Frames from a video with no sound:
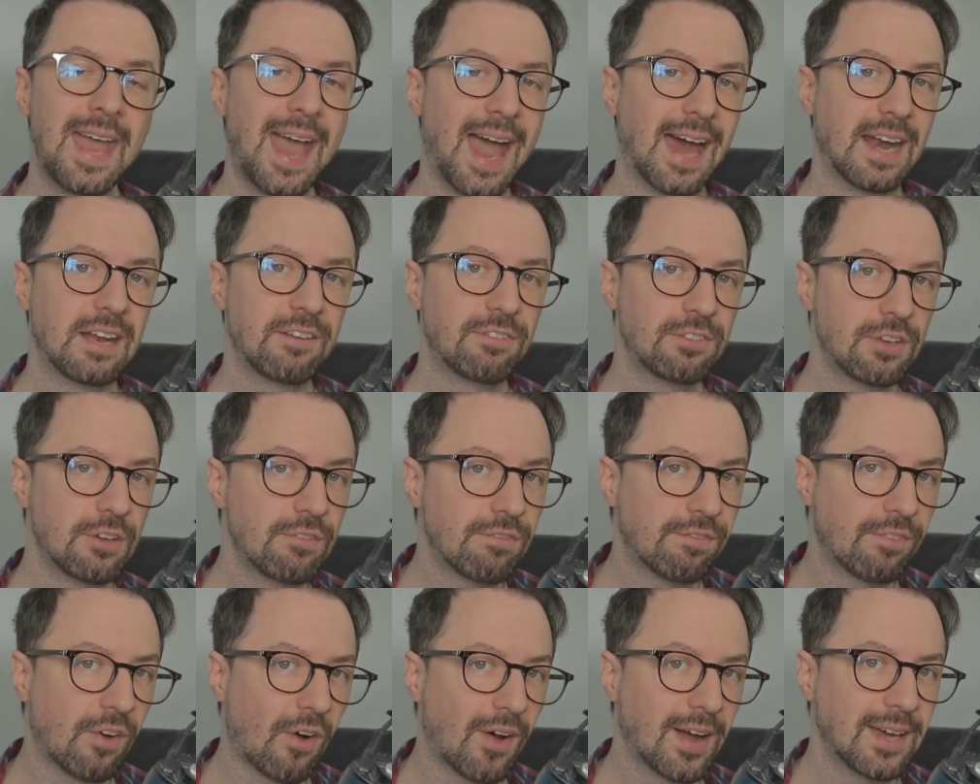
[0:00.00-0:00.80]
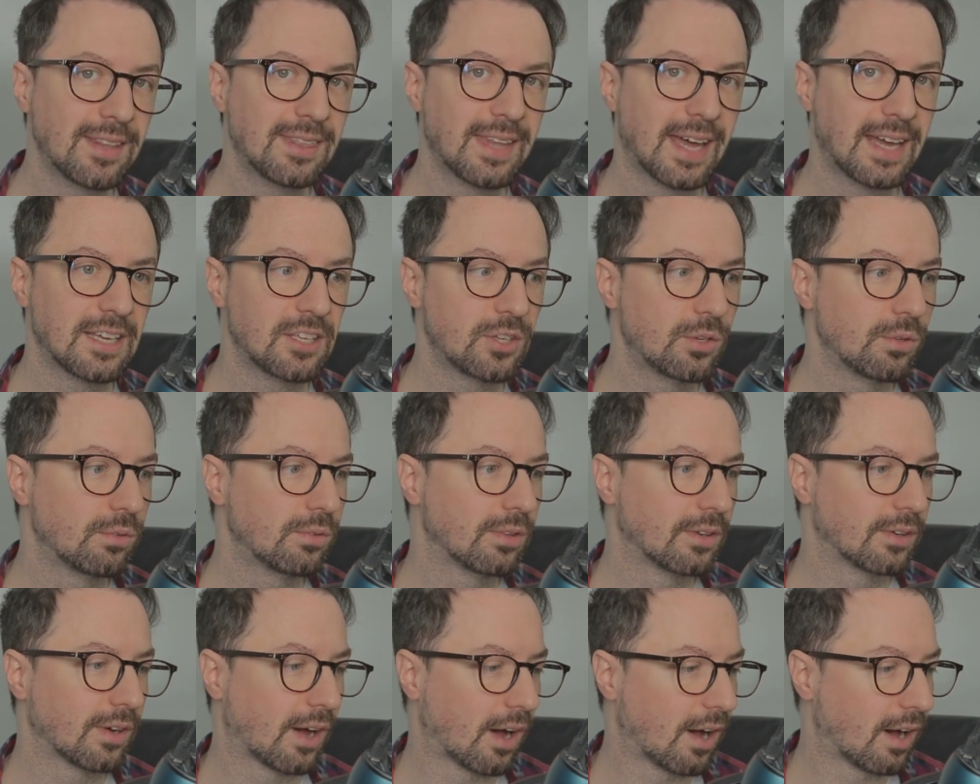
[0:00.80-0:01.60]
And if you find that
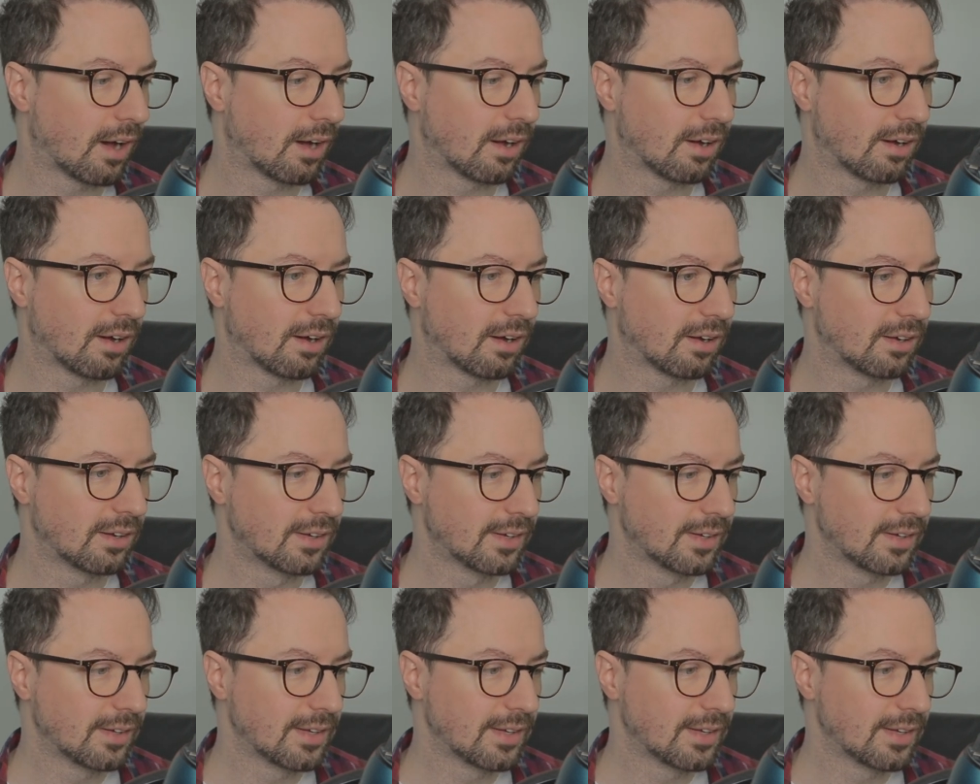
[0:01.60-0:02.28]
you are